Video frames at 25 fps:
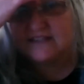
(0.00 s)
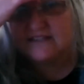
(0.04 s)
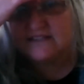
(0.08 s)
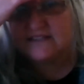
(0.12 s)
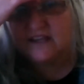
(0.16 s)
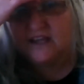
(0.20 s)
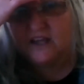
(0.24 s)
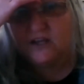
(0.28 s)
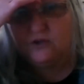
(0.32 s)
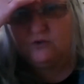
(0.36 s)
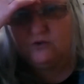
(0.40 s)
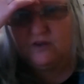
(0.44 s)
says,
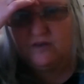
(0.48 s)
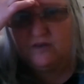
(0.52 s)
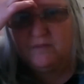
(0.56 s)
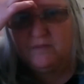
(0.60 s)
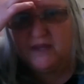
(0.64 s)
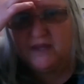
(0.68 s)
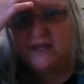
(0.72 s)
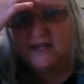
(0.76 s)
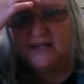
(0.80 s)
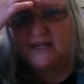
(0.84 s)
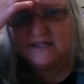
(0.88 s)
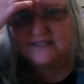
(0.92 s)
can you give
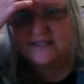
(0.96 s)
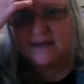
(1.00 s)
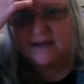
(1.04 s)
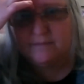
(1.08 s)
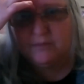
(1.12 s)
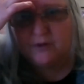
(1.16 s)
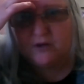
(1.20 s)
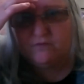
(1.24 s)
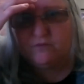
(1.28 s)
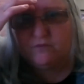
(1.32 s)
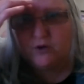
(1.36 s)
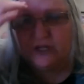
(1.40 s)
me an
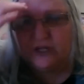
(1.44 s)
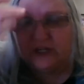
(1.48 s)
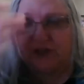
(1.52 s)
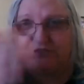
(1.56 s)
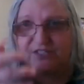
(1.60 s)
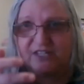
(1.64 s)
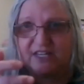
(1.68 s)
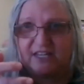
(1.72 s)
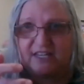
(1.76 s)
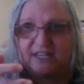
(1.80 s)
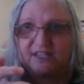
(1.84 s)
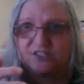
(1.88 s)
example of what you
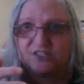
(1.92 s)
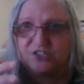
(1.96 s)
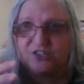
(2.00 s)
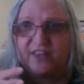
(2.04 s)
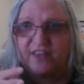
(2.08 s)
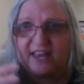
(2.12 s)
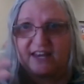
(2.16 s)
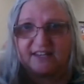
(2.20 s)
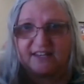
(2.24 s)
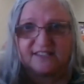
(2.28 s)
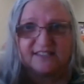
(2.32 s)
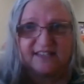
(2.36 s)
teach
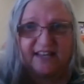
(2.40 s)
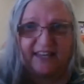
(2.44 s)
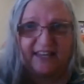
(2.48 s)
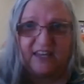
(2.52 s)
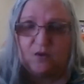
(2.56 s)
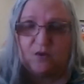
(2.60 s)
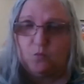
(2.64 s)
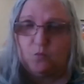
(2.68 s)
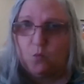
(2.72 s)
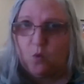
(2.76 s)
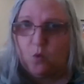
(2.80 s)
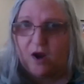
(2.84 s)
that is
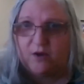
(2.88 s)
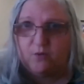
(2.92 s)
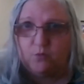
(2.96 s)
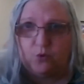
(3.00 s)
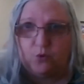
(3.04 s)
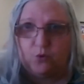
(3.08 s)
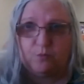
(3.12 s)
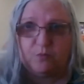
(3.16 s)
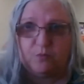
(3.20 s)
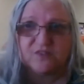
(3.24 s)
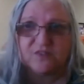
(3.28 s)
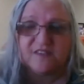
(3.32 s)
like in one
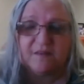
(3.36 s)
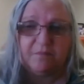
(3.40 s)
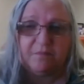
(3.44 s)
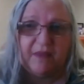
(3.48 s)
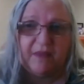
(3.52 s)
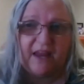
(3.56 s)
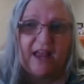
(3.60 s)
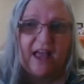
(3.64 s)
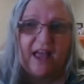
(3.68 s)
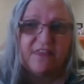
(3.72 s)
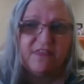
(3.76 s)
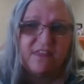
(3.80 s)
room or
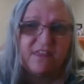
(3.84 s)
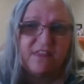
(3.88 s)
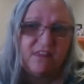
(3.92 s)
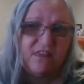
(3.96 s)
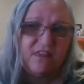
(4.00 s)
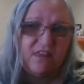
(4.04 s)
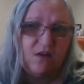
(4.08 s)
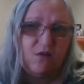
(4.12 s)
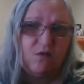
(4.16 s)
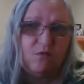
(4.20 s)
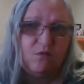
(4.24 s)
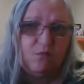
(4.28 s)
something? I
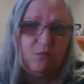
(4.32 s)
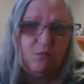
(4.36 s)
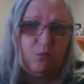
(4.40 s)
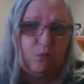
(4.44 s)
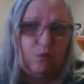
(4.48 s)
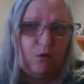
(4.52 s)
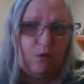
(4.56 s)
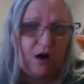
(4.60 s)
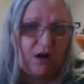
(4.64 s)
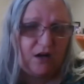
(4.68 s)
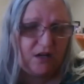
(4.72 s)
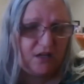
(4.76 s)
think they're
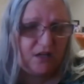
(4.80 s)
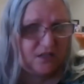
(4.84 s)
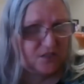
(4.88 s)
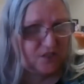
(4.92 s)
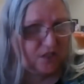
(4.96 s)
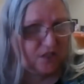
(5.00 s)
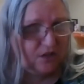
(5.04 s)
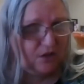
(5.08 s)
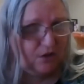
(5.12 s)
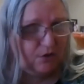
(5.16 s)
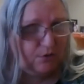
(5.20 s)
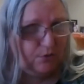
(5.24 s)
wanting
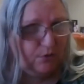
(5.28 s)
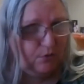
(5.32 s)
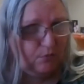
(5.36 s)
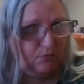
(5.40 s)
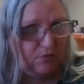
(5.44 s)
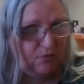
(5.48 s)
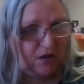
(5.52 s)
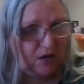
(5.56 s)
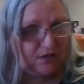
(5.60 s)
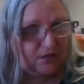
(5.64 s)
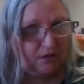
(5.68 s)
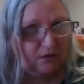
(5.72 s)
to know,
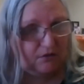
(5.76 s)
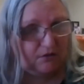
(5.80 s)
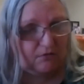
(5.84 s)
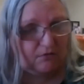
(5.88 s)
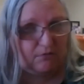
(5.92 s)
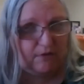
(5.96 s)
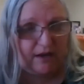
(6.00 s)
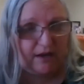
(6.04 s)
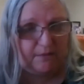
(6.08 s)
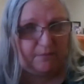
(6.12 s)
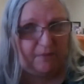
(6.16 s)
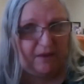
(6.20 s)
Rhonda,
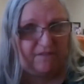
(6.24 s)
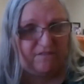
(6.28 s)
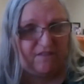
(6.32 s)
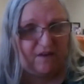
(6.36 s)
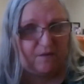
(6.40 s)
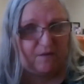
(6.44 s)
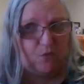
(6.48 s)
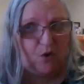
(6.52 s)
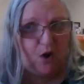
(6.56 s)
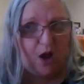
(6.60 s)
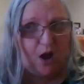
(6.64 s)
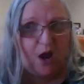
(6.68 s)
correct me if
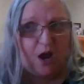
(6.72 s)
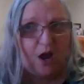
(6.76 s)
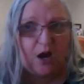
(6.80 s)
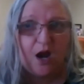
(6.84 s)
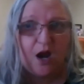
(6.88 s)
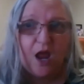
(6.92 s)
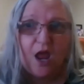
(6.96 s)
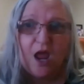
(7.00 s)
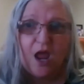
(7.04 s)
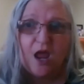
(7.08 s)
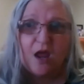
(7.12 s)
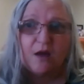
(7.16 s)
I'm wrong,
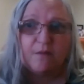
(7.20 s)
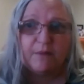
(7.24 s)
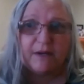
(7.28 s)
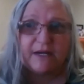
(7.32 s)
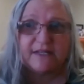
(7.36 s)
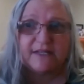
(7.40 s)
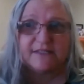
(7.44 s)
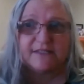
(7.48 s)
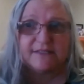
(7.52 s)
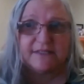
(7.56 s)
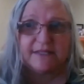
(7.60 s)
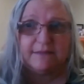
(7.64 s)

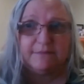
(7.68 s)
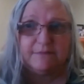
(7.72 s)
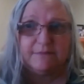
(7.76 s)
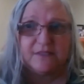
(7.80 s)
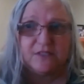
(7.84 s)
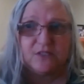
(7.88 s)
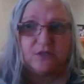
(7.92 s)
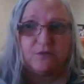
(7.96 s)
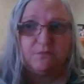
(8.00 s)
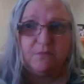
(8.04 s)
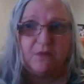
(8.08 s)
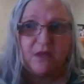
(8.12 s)
but it
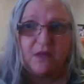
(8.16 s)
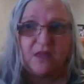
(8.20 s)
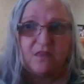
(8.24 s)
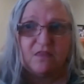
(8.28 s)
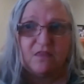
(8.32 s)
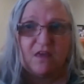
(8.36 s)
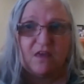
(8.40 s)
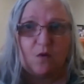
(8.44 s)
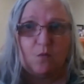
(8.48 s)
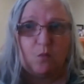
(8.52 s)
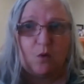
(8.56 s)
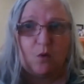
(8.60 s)
seems to me
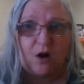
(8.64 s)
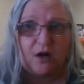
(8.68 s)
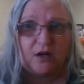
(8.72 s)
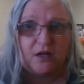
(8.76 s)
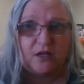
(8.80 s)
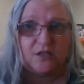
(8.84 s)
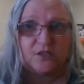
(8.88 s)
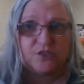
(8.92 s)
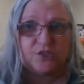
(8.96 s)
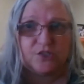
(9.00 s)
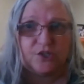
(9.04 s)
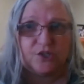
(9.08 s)
they're
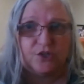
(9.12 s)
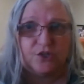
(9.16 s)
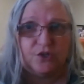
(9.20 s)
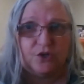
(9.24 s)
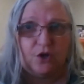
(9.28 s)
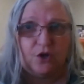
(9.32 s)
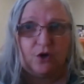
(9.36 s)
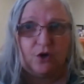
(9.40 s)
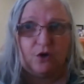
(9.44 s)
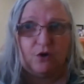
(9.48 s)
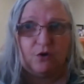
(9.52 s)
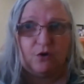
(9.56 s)
wanting to
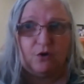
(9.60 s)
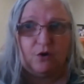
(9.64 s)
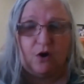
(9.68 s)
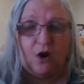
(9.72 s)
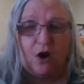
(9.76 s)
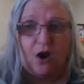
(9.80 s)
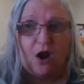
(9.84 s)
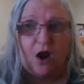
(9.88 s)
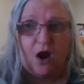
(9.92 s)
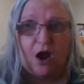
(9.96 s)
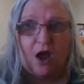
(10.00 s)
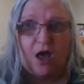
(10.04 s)
know
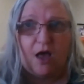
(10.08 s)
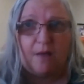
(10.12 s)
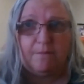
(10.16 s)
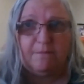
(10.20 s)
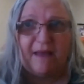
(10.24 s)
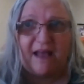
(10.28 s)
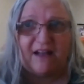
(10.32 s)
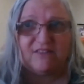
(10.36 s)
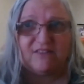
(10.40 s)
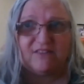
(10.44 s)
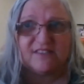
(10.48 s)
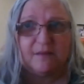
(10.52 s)

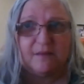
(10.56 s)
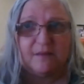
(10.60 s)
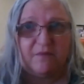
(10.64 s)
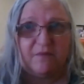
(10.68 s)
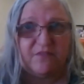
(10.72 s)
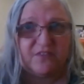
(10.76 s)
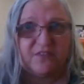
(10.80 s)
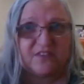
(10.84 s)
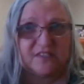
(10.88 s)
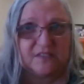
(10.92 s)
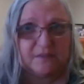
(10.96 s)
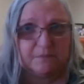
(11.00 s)
about some
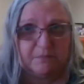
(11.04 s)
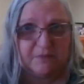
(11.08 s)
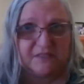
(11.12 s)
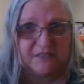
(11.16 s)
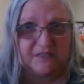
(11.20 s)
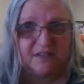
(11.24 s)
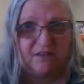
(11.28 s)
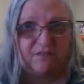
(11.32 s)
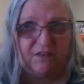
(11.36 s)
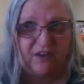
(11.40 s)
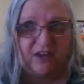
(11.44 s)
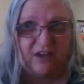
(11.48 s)
of the
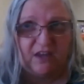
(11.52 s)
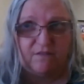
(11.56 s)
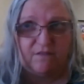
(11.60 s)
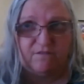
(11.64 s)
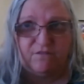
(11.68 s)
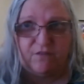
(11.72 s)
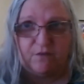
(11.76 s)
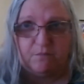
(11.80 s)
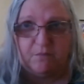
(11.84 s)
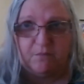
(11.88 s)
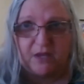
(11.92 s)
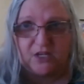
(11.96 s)
specific
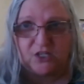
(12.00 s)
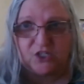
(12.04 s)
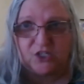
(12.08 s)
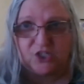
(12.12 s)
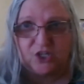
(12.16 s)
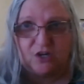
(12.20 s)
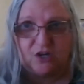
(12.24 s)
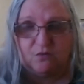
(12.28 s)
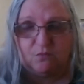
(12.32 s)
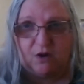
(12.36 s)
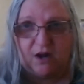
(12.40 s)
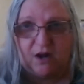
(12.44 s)

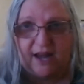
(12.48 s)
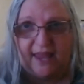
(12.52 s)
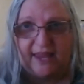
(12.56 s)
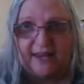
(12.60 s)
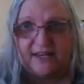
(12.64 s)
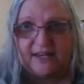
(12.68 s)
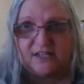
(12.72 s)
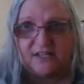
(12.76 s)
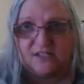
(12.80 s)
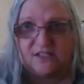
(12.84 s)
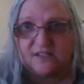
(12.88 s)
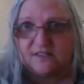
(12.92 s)
information
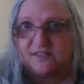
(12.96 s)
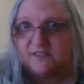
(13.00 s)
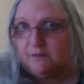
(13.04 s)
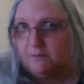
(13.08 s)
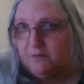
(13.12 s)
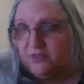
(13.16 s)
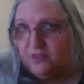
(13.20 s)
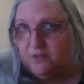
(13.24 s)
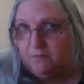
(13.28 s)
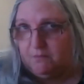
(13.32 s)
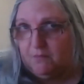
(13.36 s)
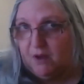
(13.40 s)
related to
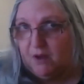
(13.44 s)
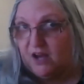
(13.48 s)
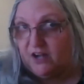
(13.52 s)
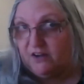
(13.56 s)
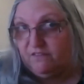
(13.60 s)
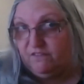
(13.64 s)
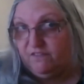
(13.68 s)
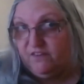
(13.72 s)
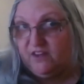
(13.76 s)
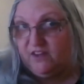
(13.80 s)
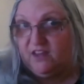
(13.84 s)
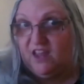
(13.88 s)
some of the
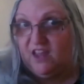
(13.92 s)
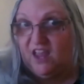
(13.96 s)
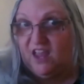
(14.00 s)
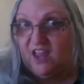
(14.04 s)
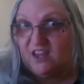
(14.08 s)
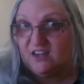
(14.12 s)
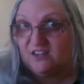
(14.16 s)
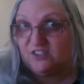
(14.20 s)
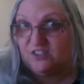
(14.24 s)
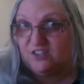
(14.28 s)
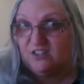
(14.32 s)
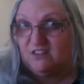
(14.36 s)

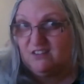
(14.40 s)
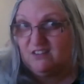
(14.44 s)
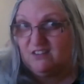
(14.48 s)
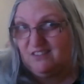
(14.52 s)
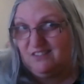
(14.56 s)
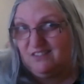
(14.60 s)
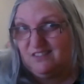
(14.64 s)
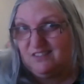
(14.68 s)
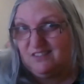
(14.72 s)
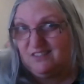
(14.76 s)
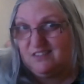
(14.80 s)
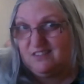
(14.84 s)

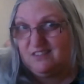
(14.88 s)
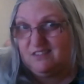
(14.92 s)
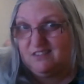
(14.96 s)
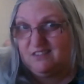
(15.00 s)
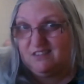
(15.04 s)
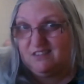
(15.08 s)
modifications